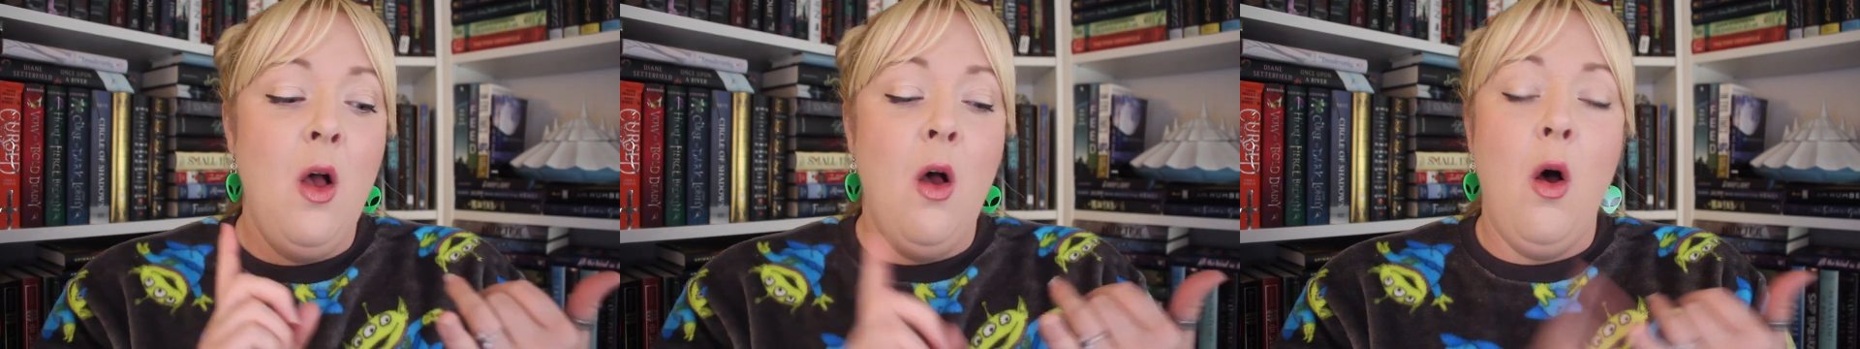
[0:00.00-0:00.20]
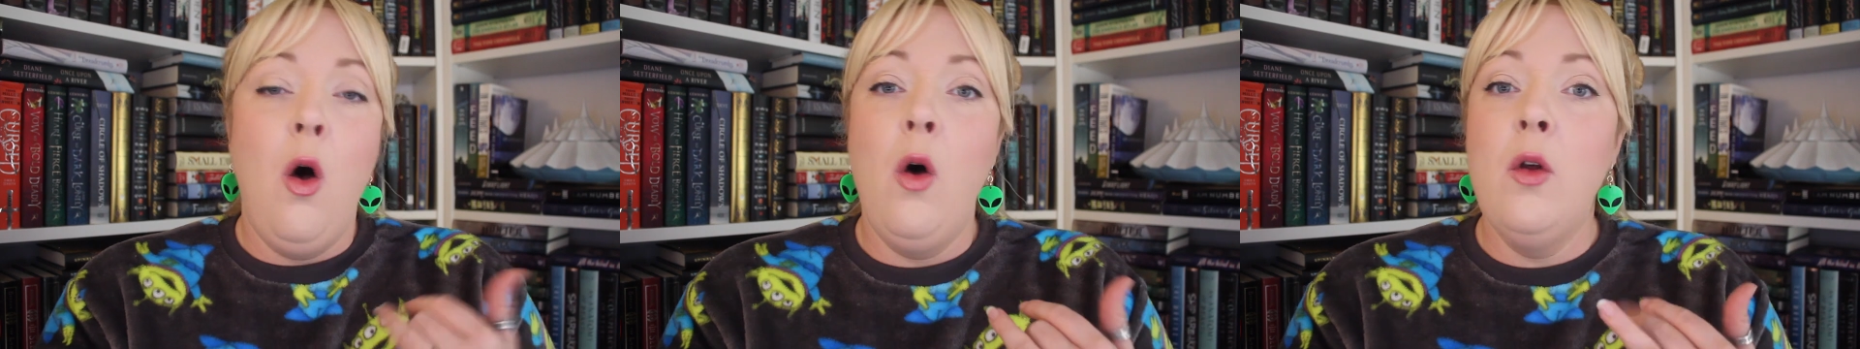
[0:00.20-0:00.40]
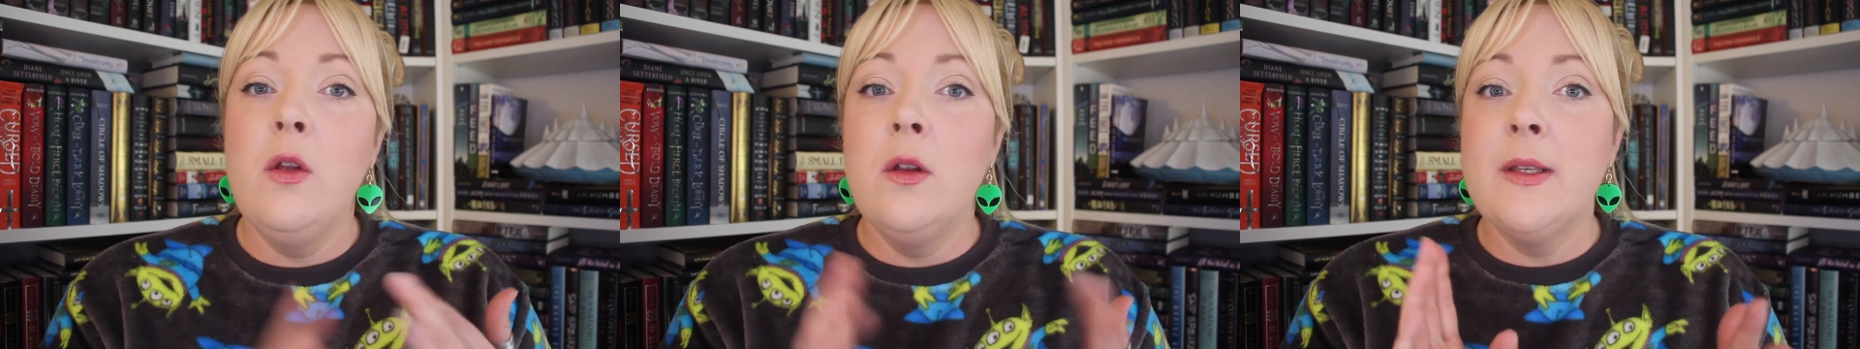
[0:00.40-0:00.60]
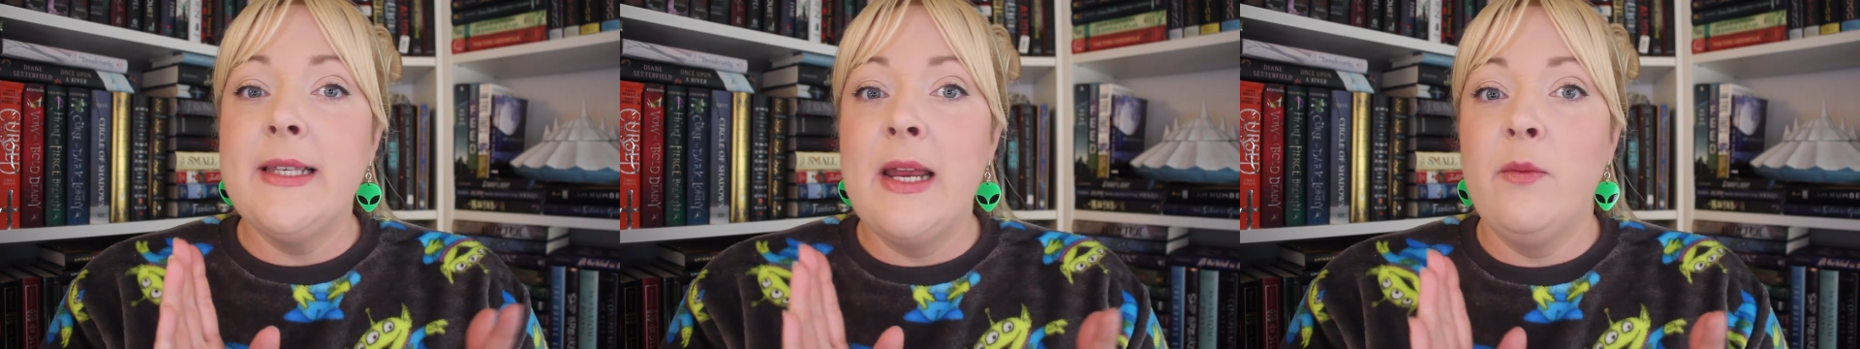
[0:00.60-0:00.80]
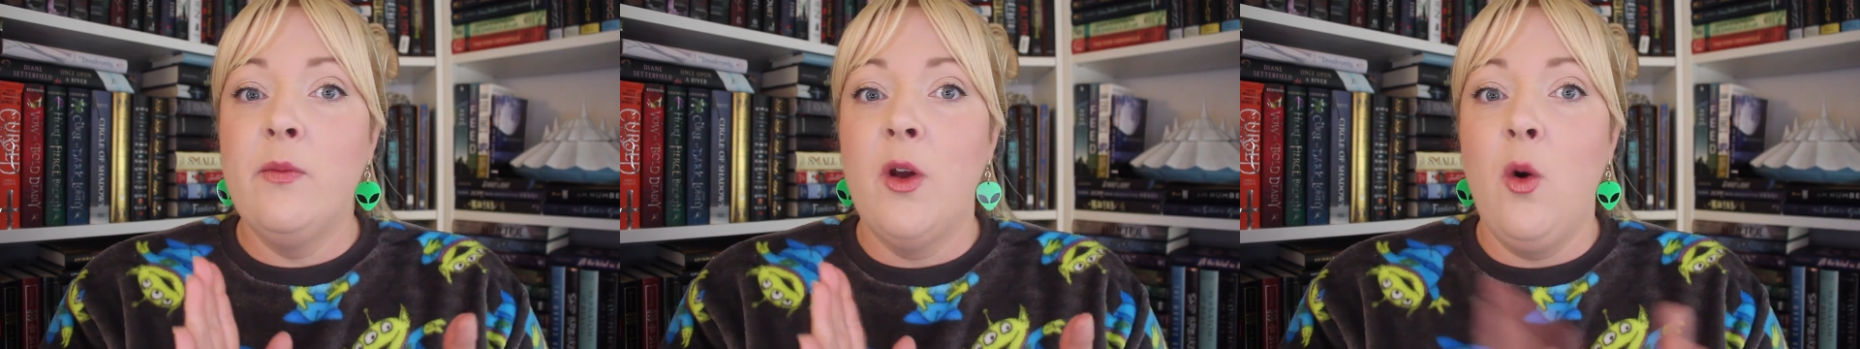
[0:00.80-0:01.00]
holds
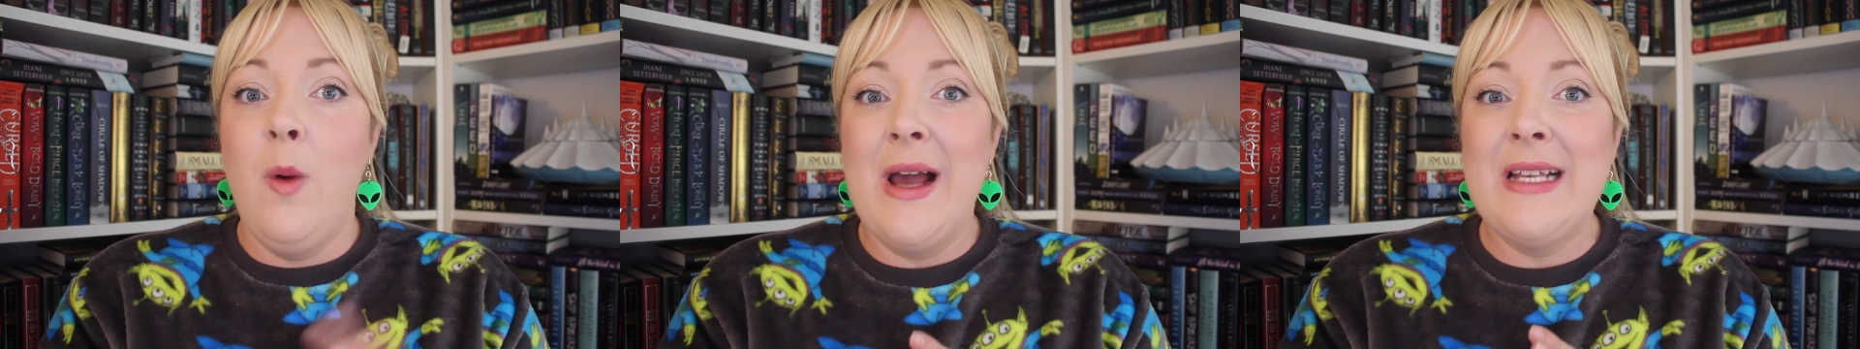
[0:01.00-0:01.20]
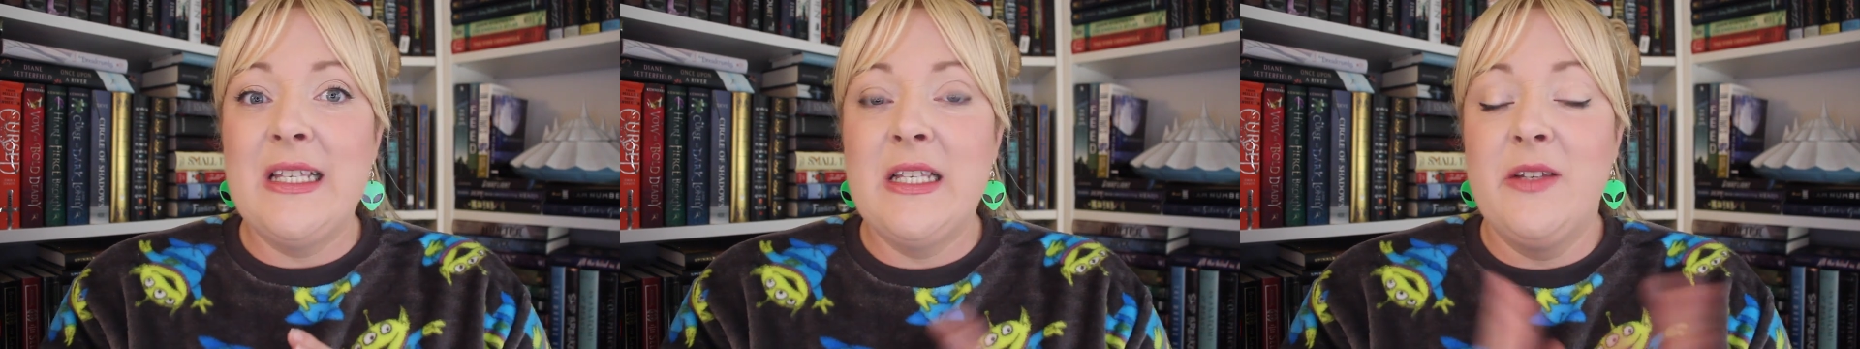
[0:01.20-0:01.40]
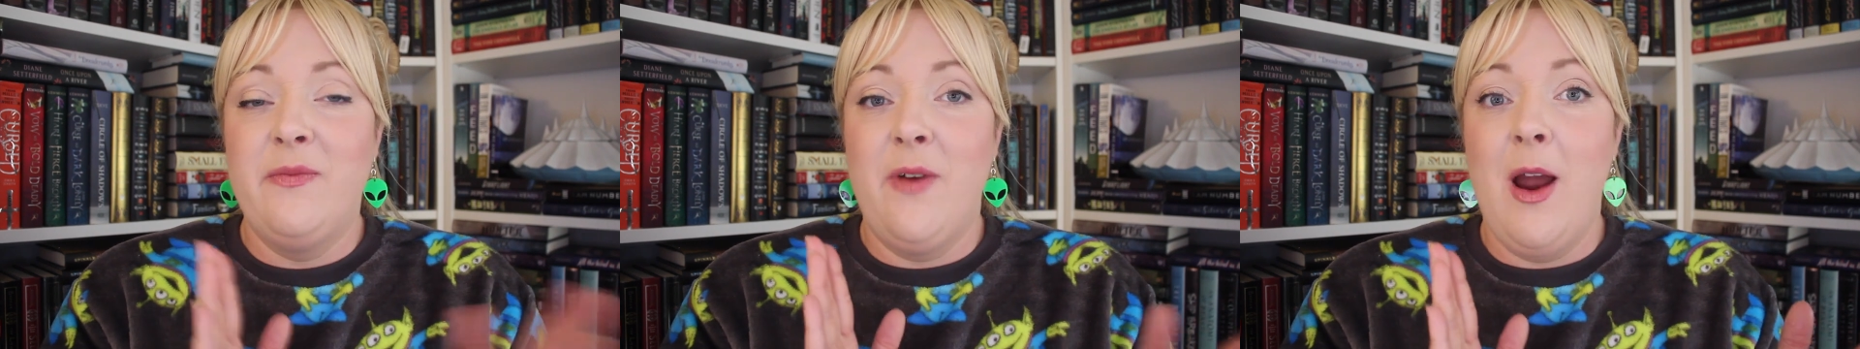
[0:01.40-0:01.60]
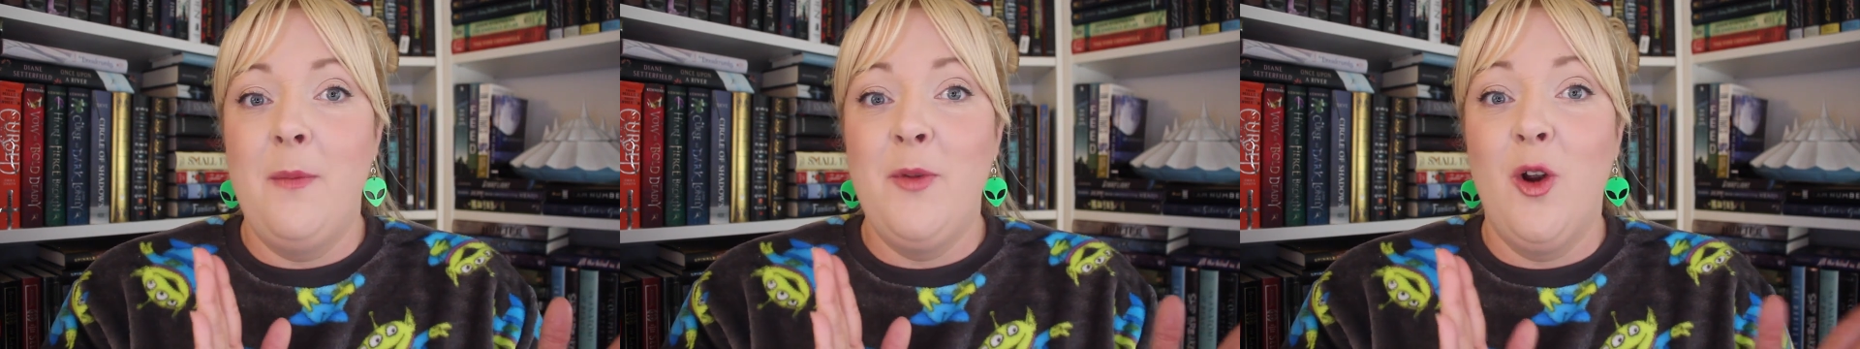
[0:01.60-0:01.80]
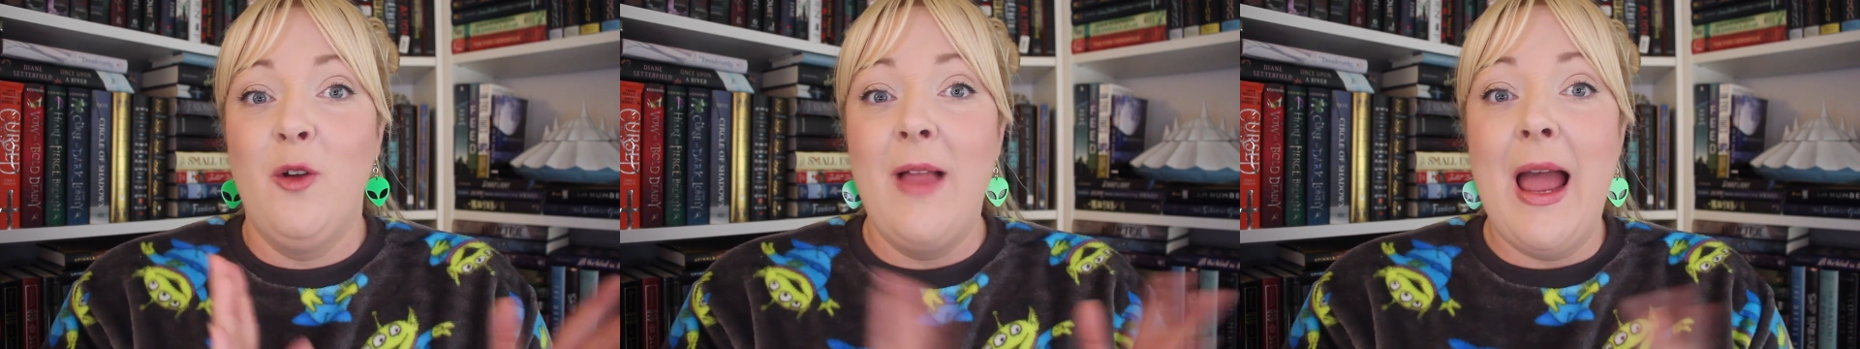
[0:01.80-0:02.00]
and requests from
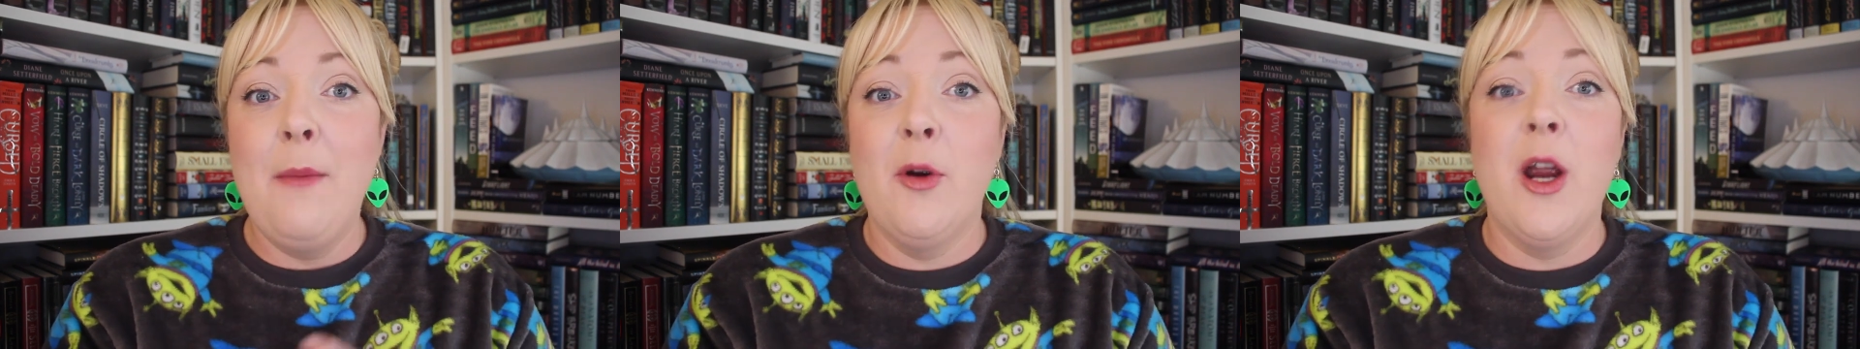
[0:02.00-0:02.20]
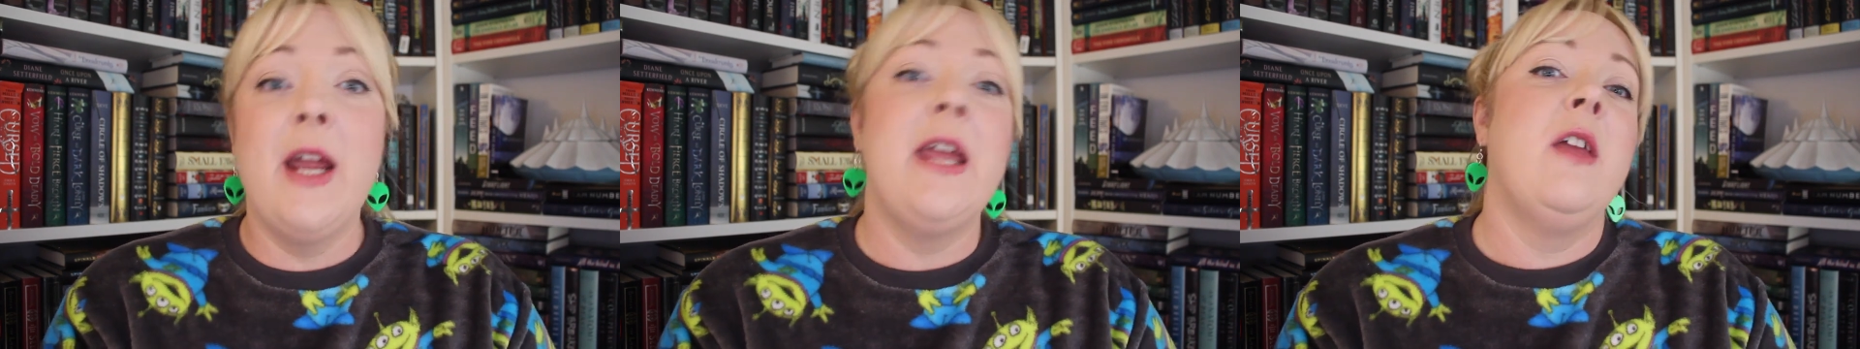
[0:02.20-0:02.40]
your library,